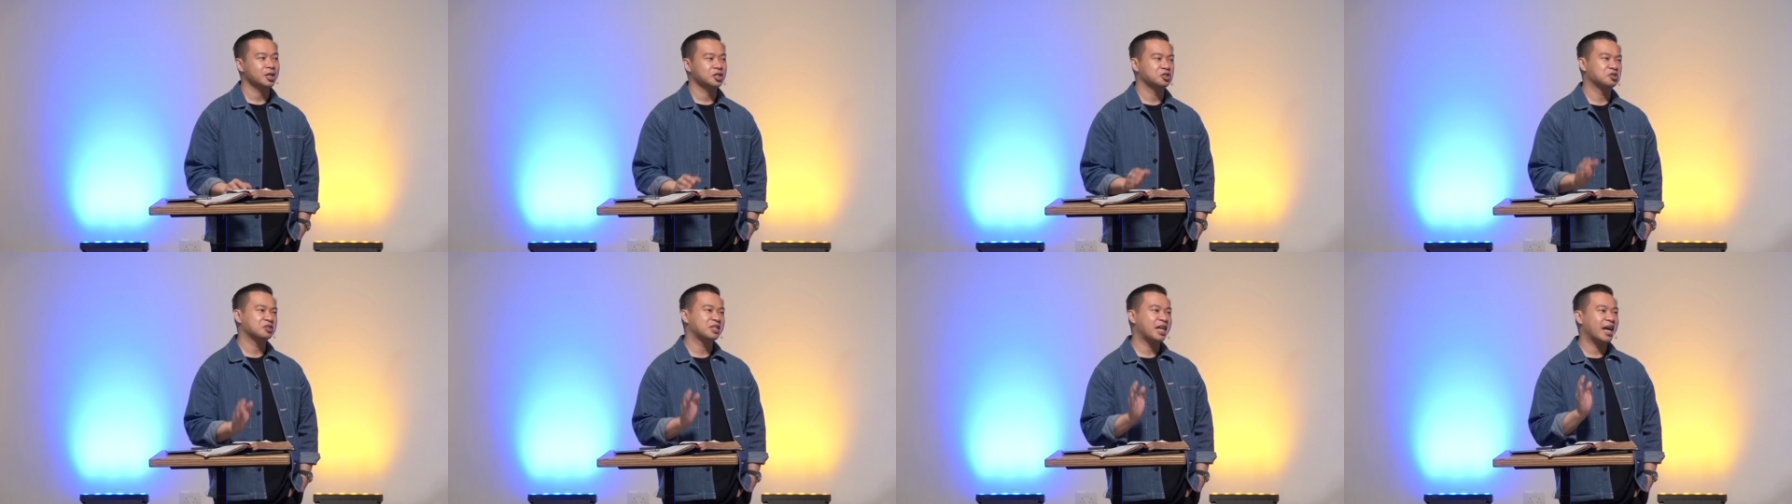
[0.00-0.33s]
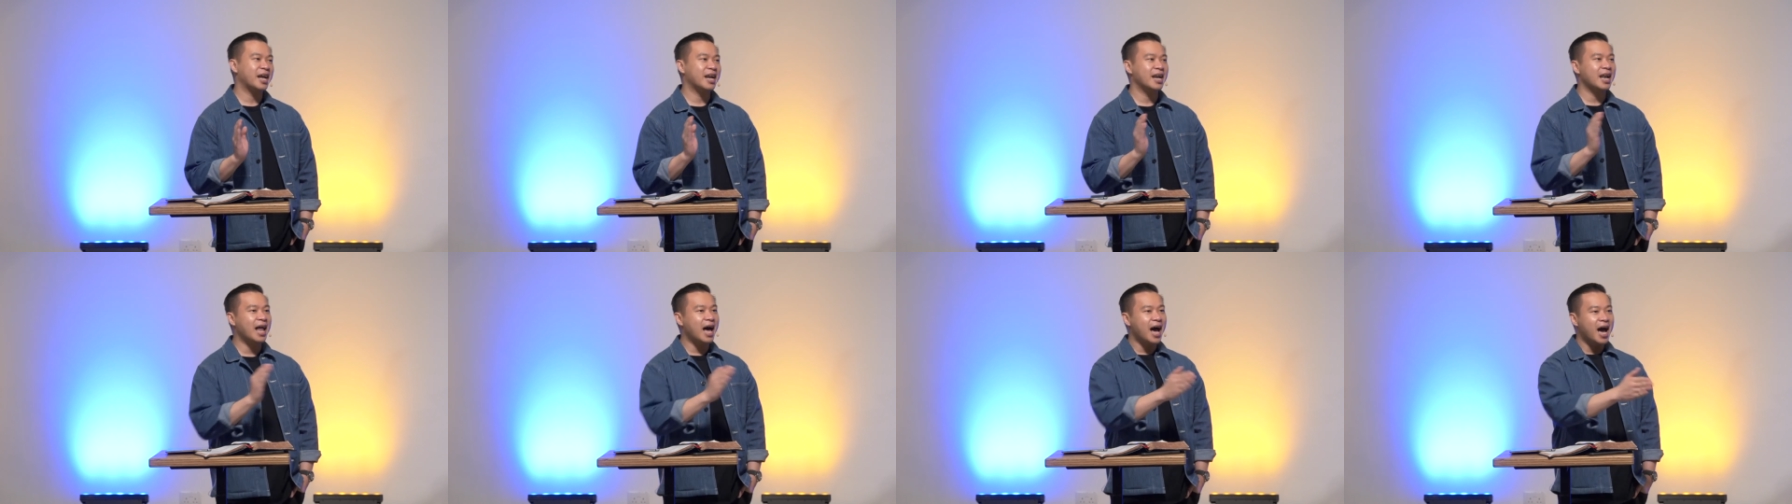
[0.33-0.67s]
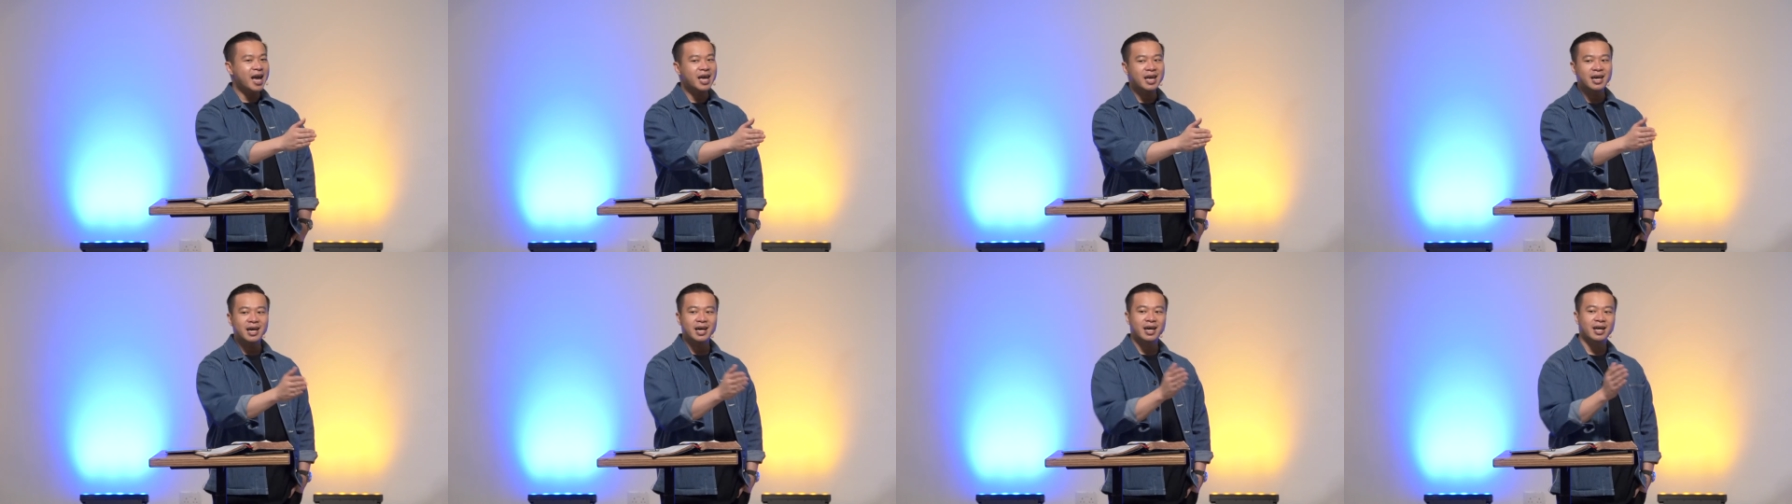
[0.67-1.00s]
She was like,
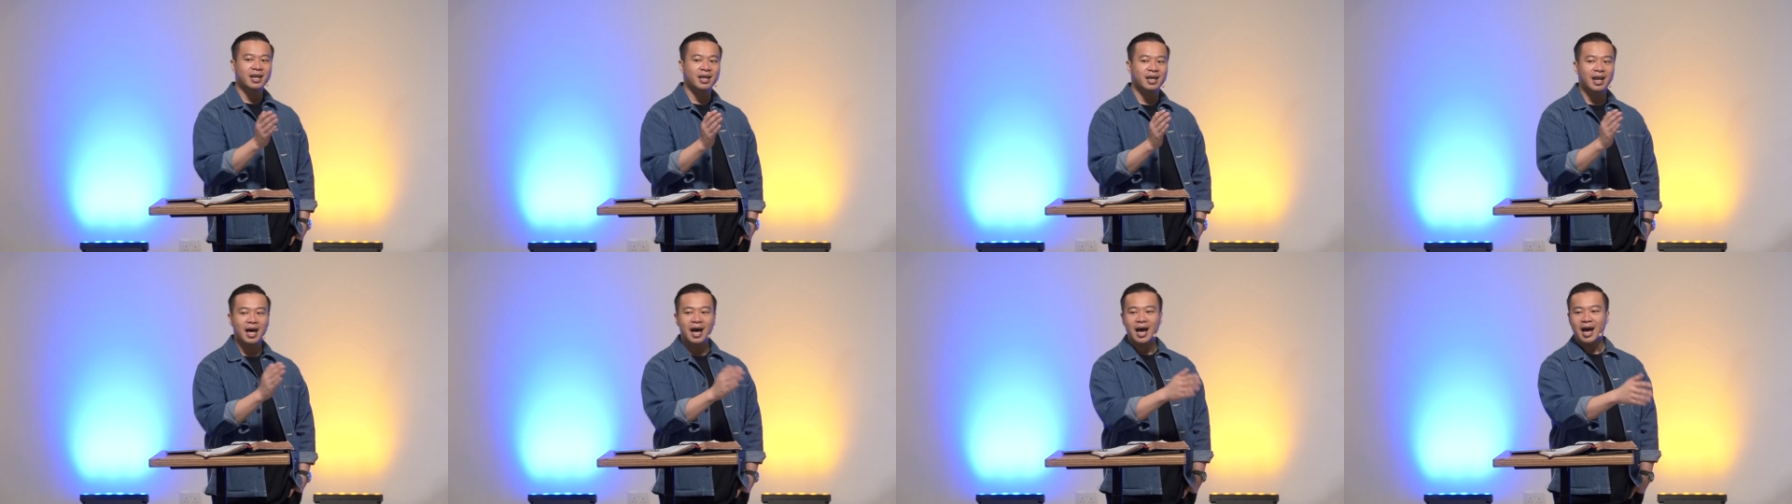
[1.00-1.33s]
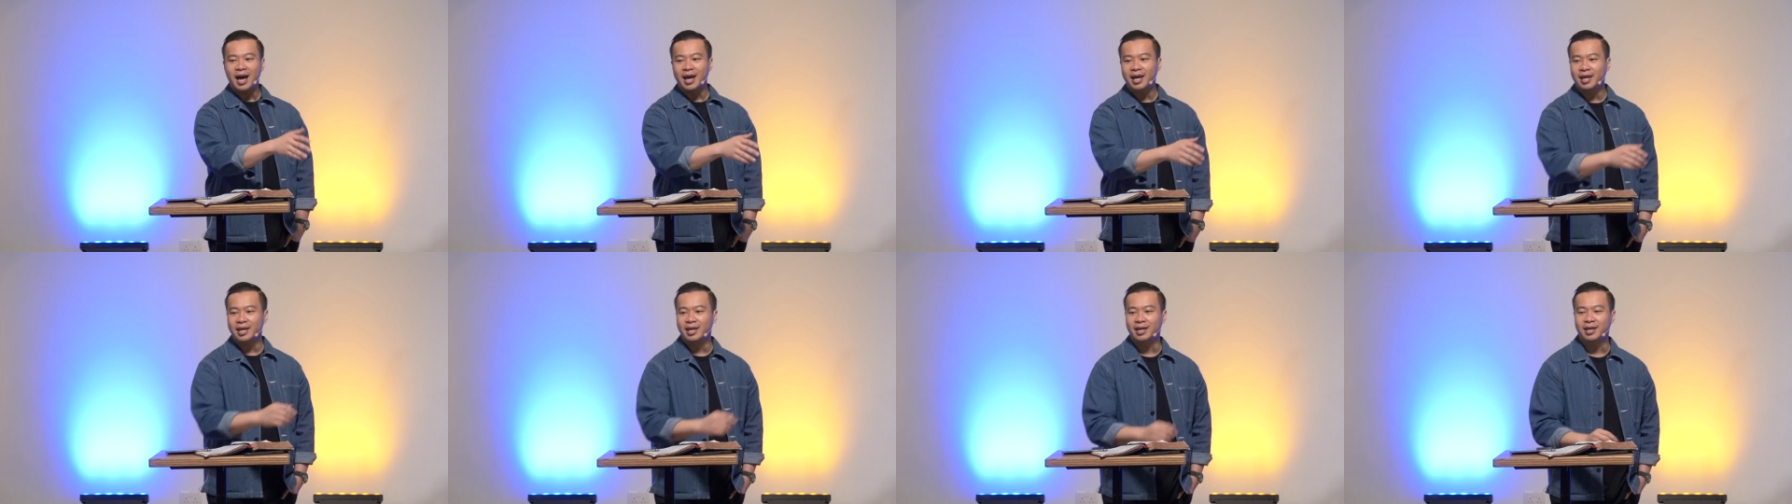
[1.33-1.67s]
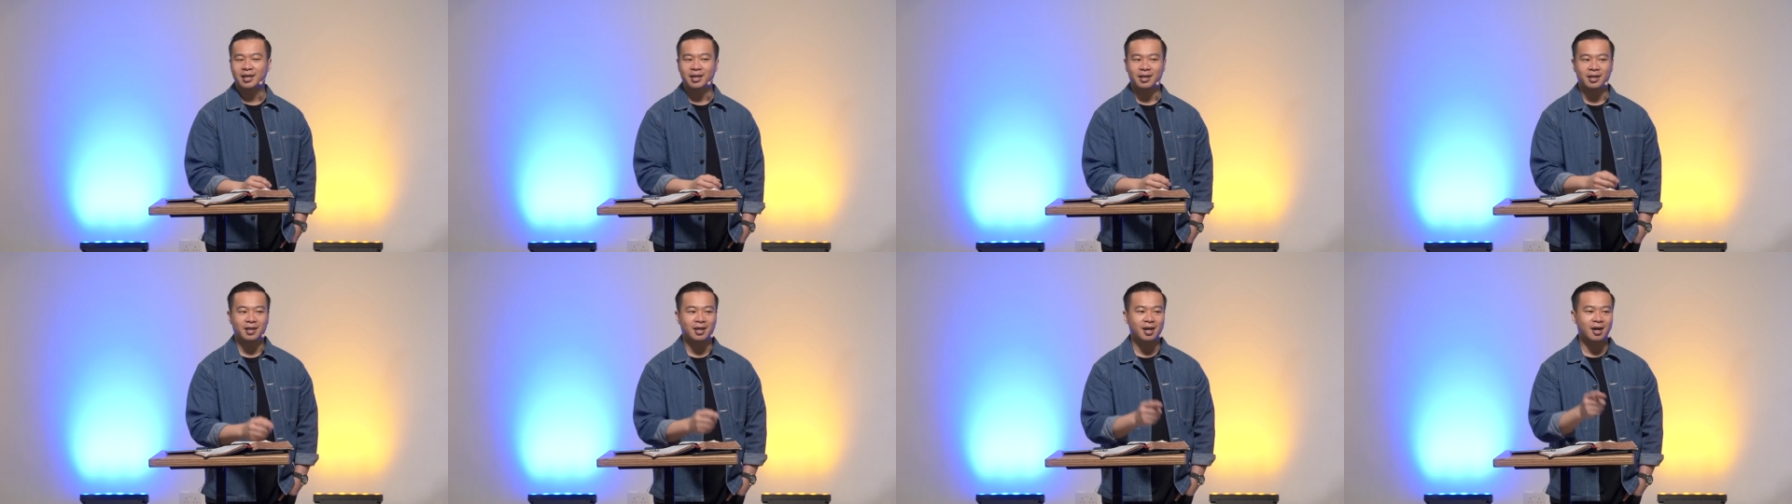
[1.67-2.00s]
lion,
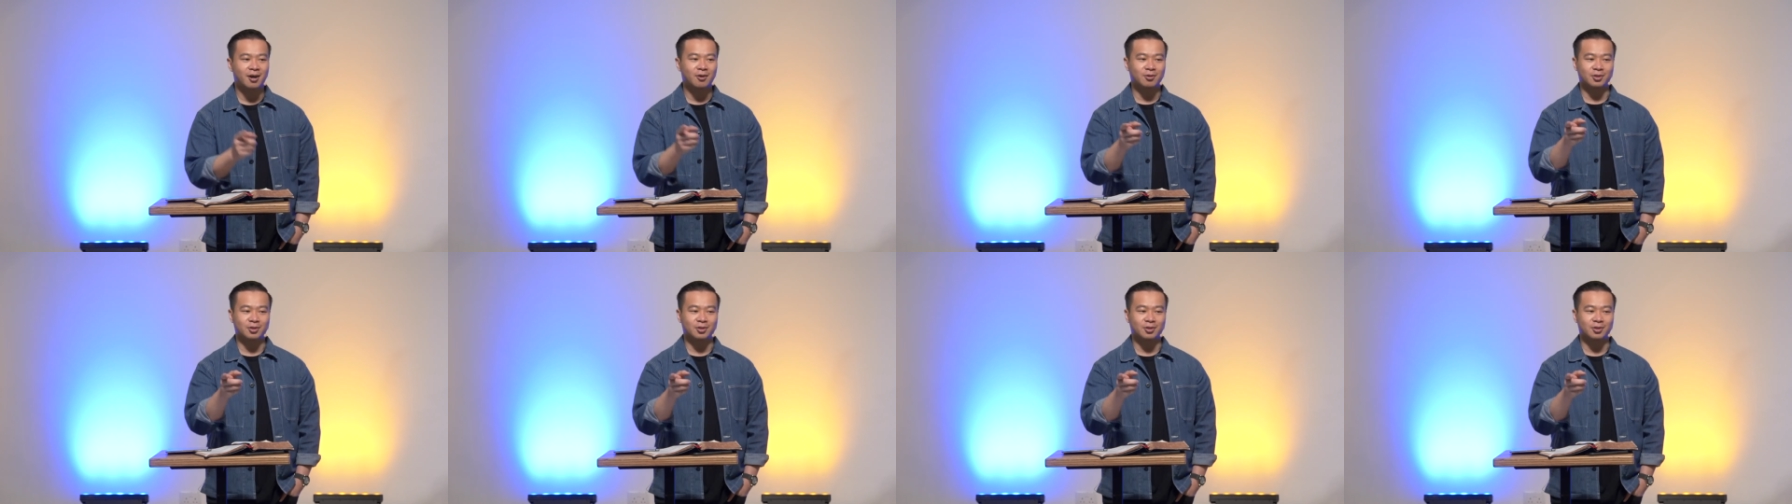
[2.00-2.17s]
lion.